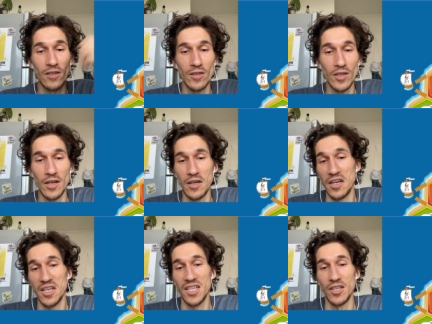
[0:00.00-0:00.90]
Yeah,
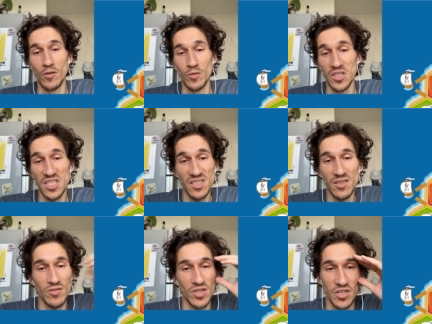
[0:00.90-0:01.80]
I, I don't know. This
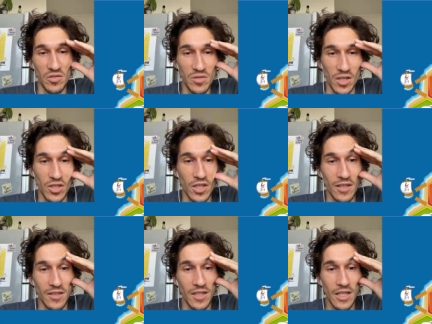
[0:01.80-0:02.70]
sounds good actually.
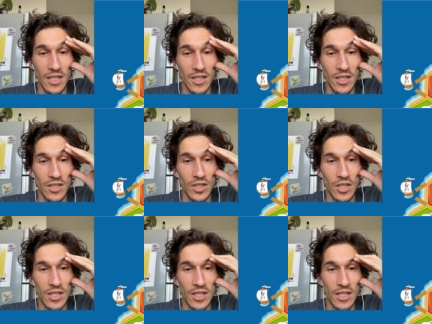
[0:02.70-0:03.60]
Just
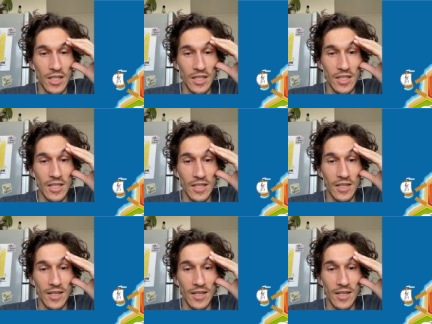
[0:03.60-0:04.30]
getting this, yeah.